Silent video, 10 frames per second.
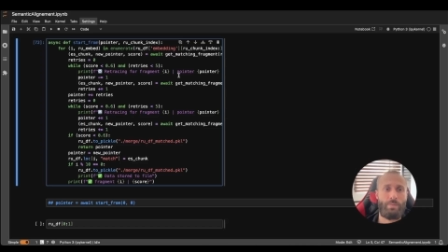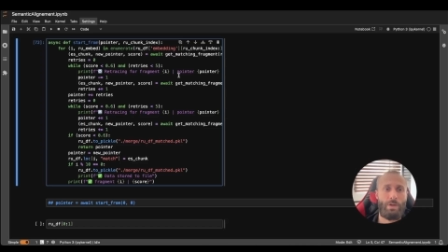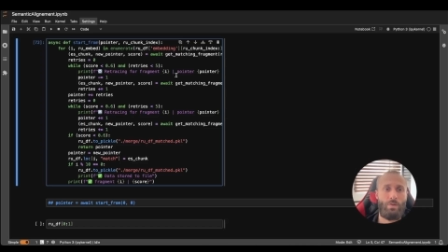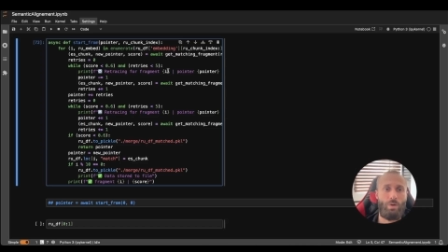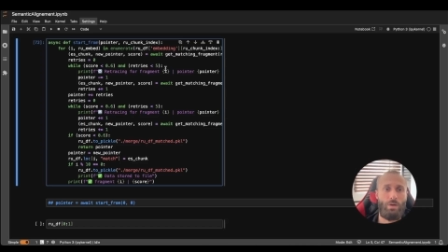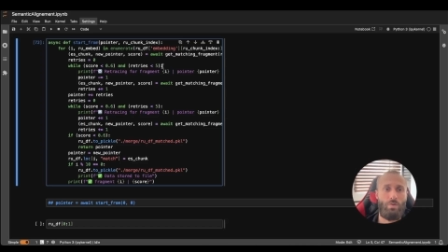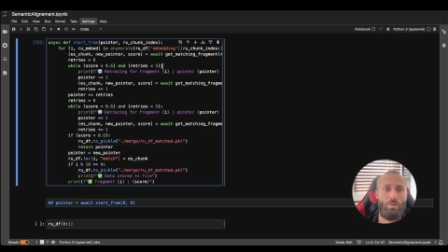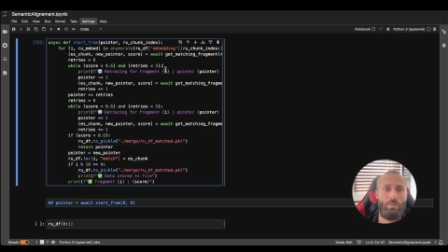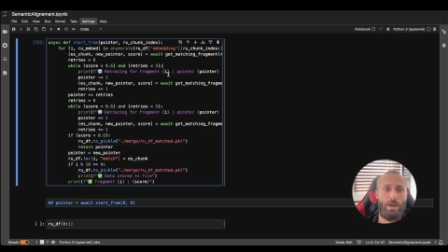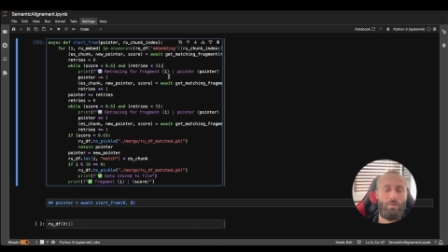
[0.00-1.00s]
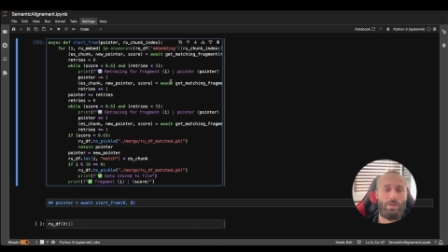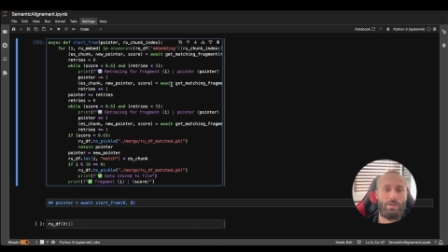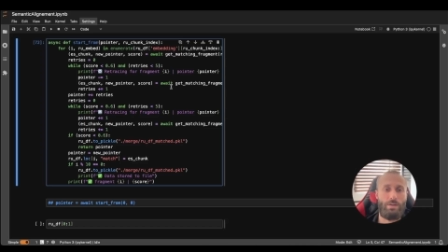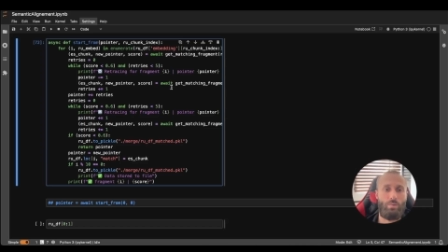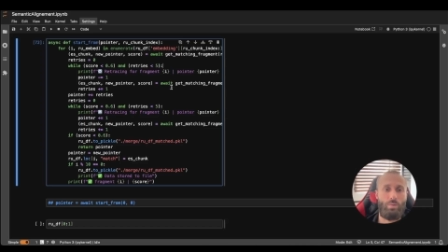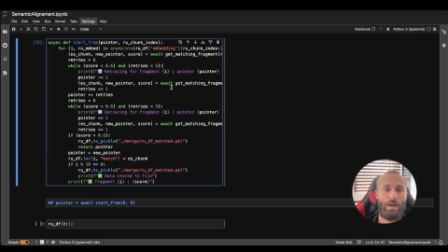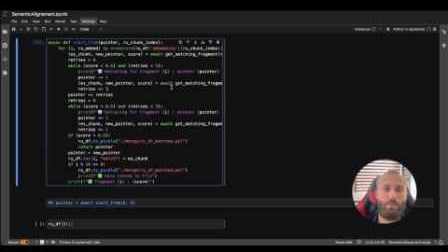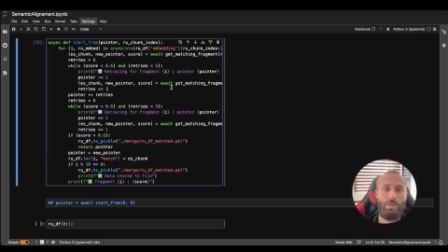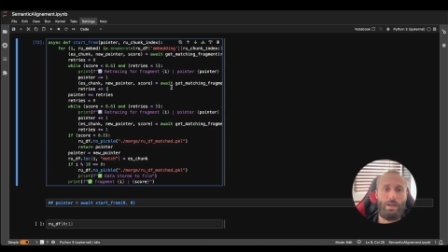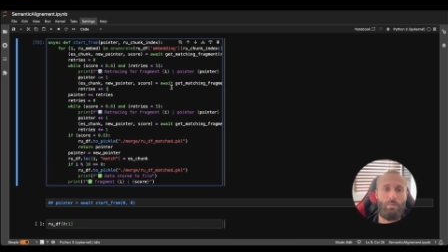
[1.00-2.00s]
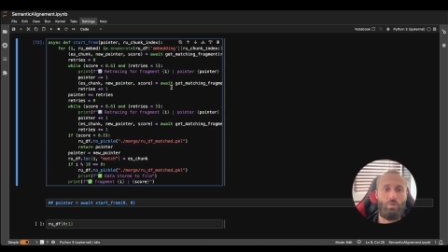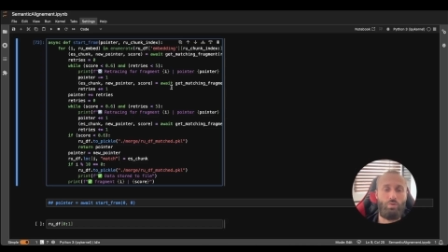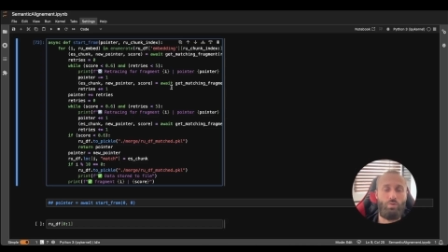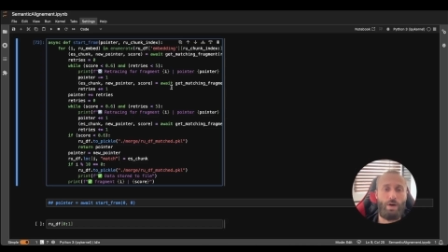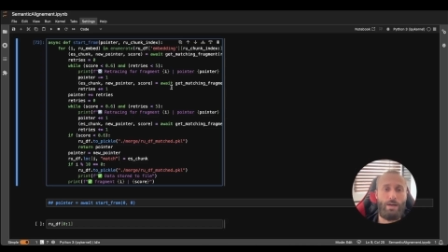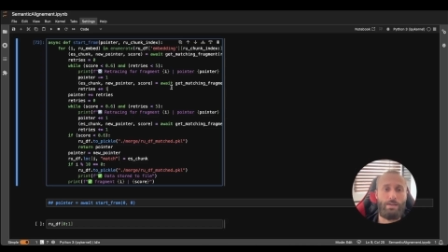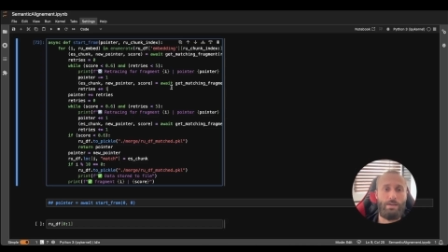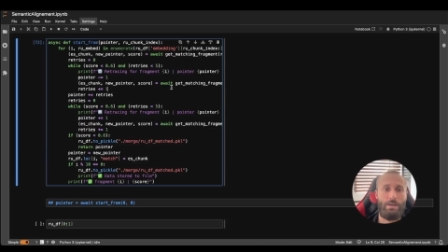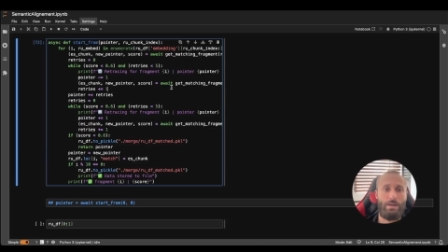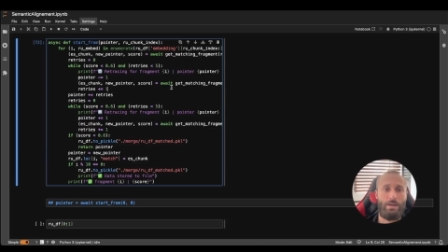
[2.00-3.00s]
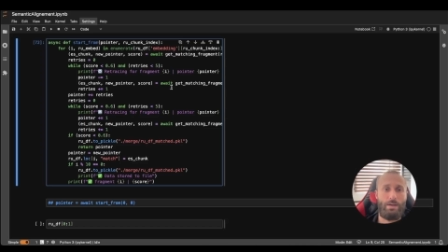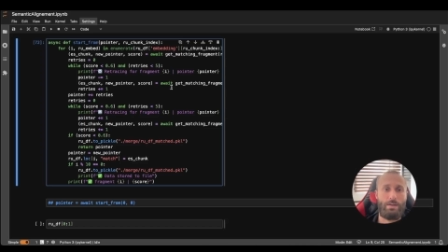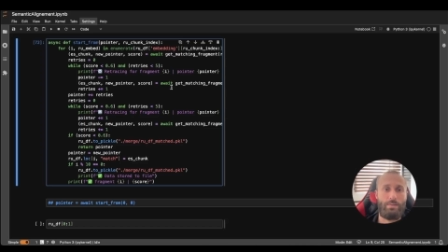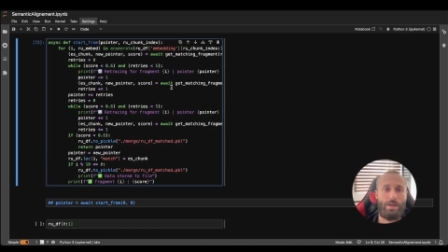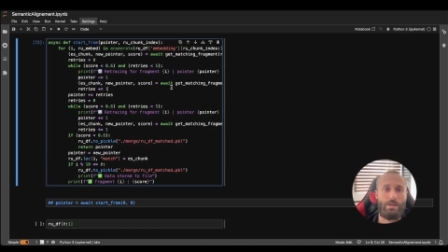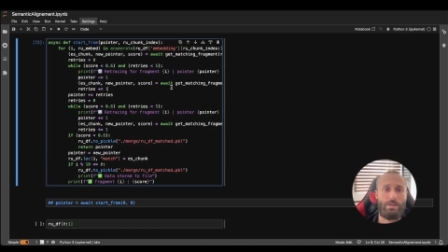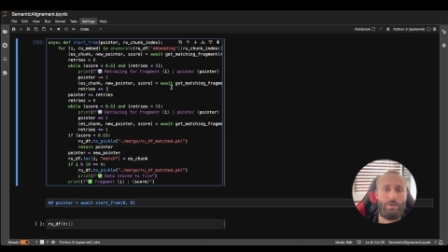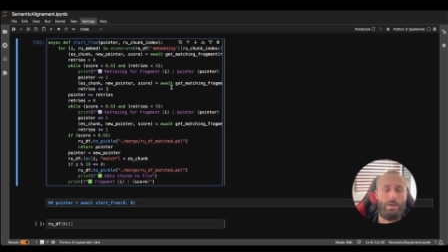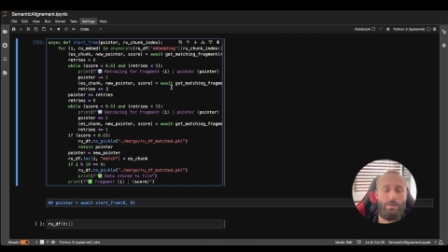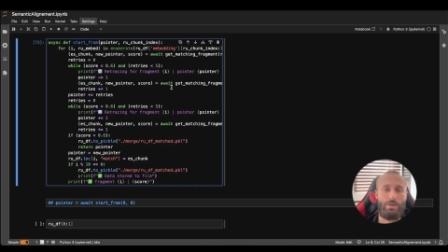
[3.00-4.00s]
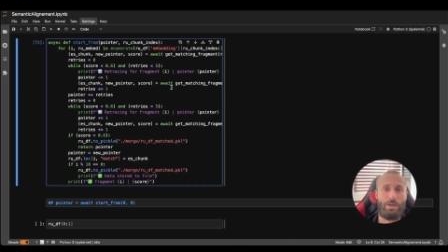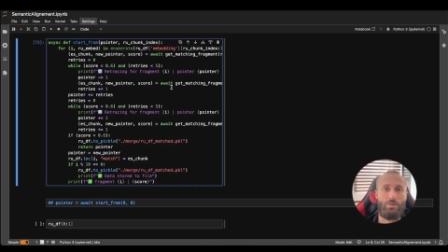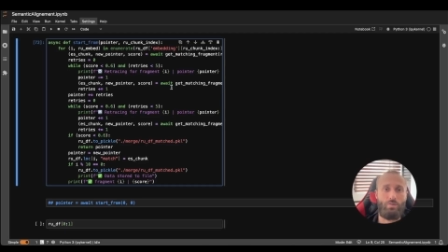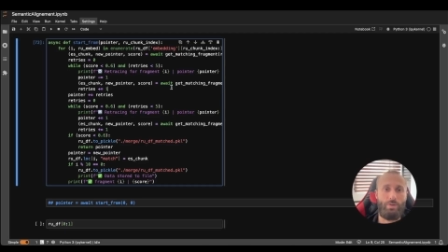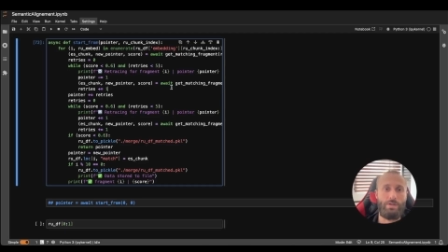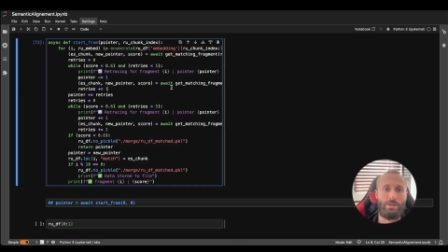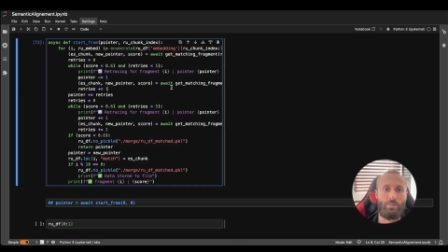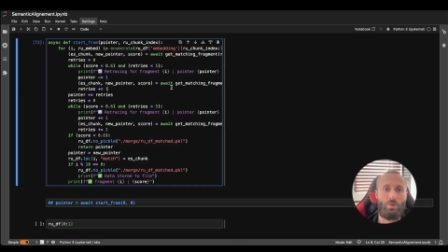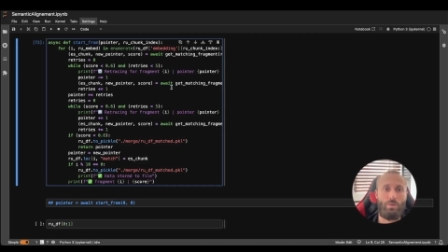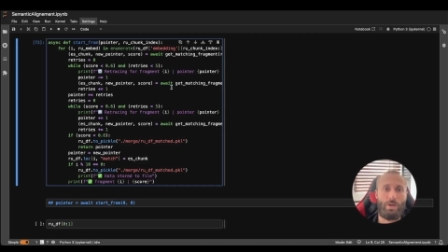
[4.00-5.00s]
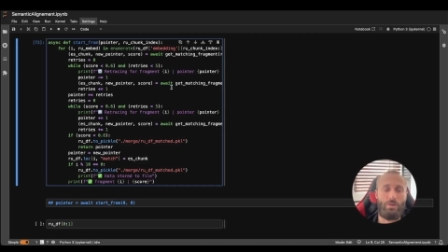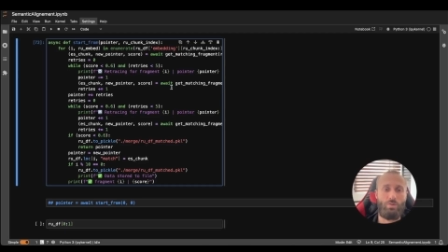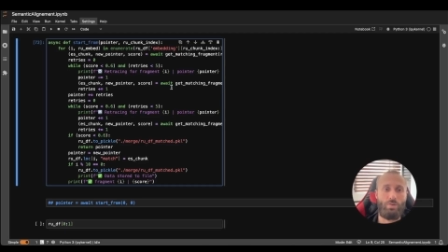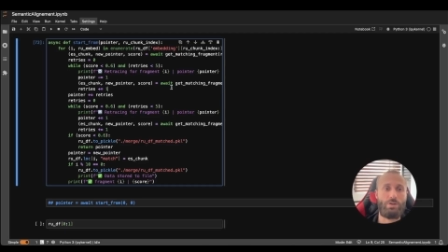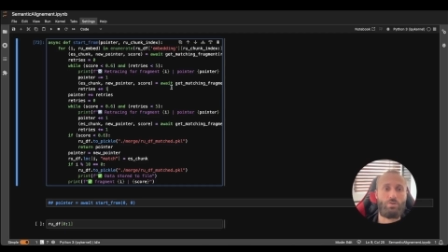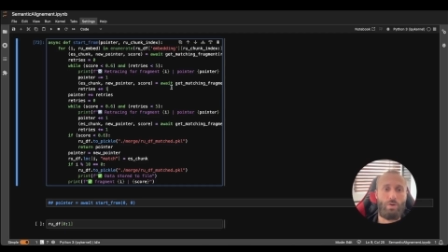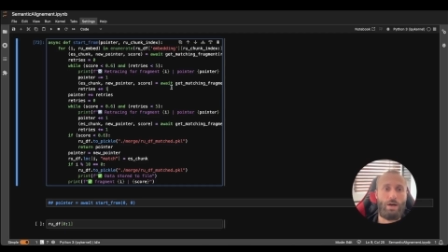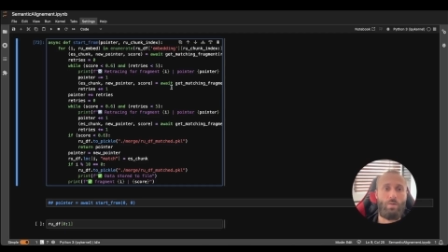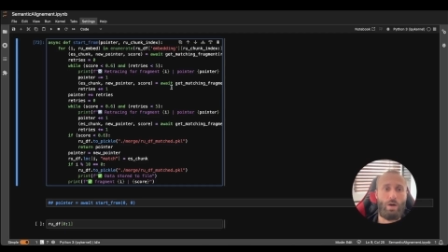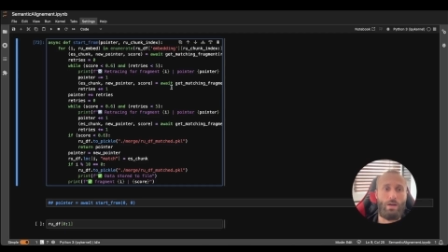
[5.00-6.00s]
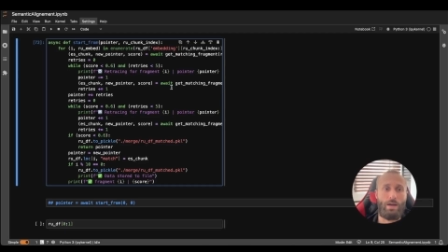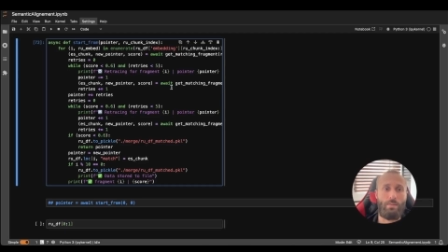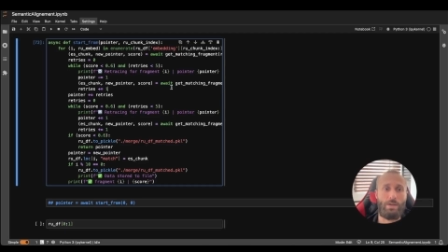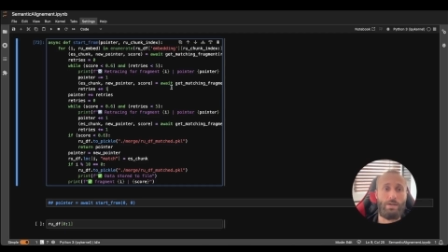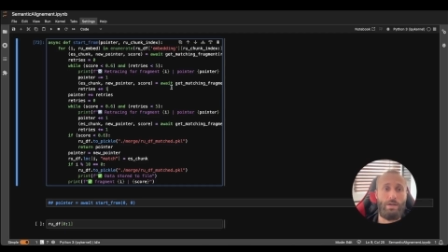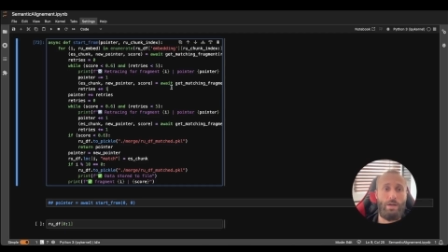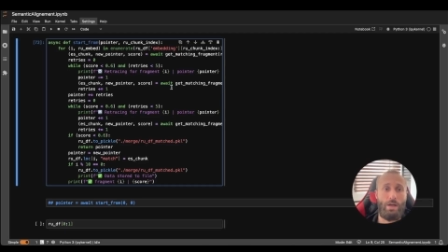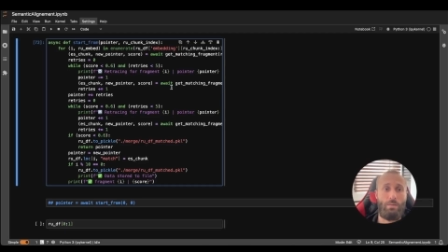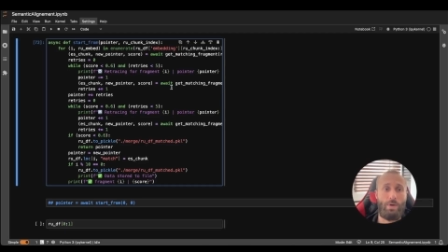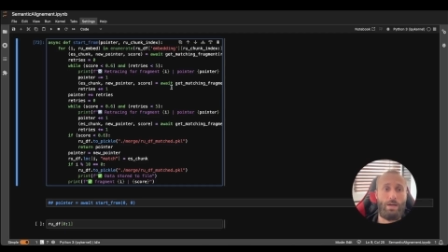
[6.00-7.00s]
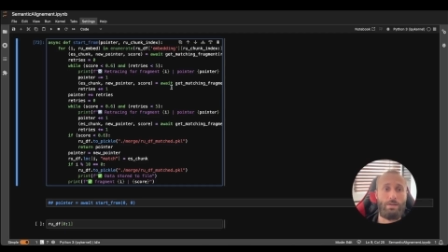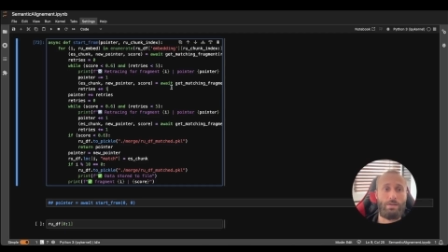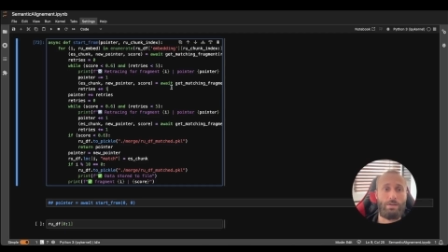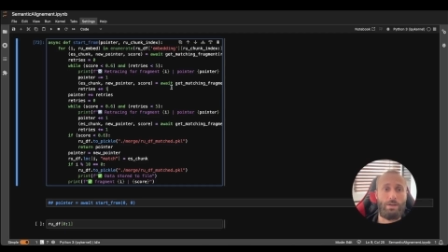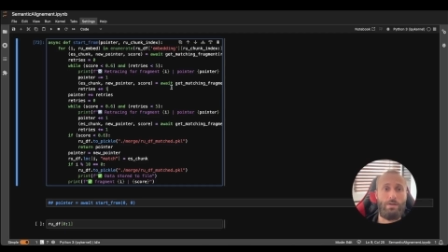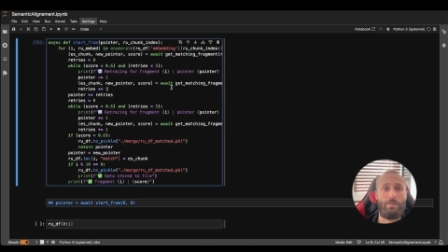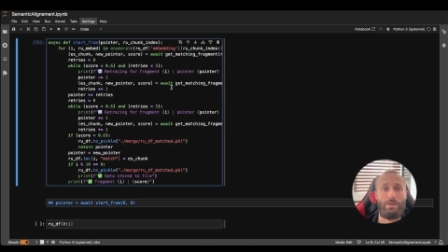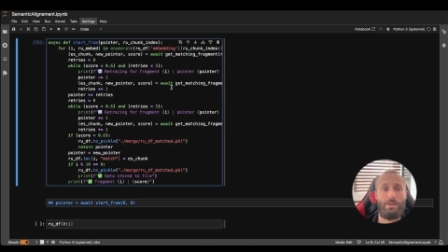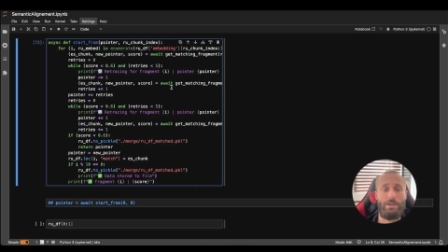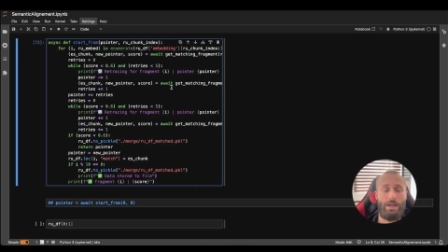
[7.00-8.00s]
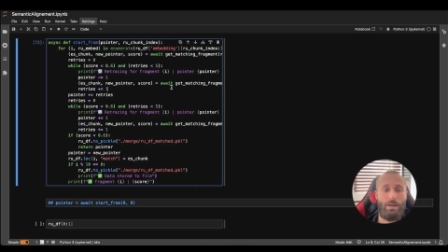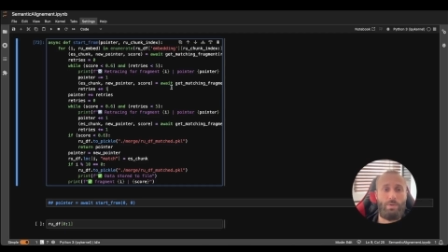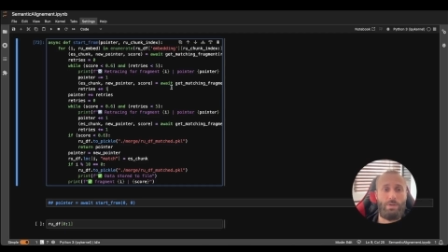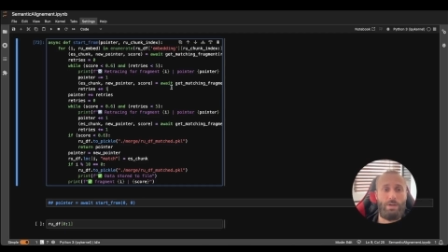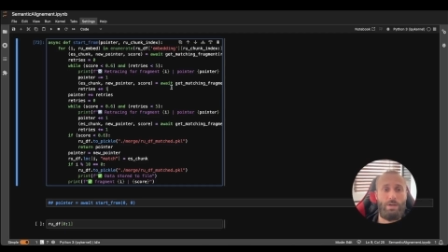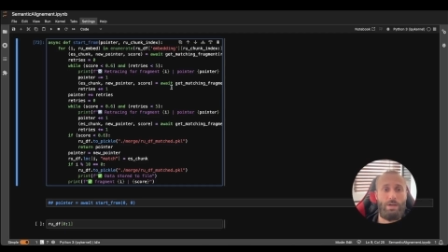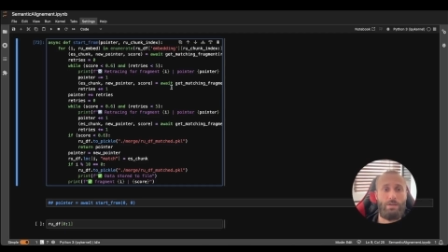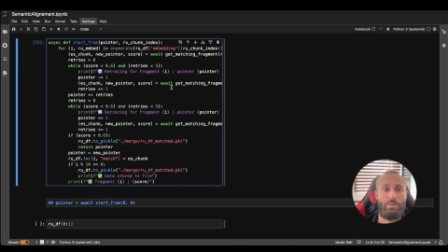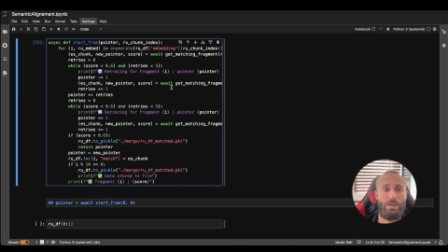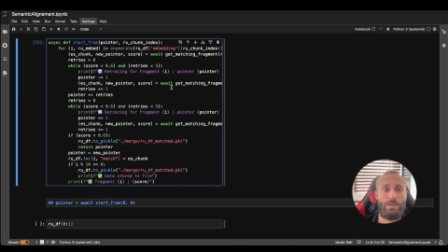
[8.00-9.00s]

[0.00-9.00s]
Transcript: we going backwards and we might be able to find semantic similarity and to fix this problem and to restore our alignment. But if it didn't happen, it means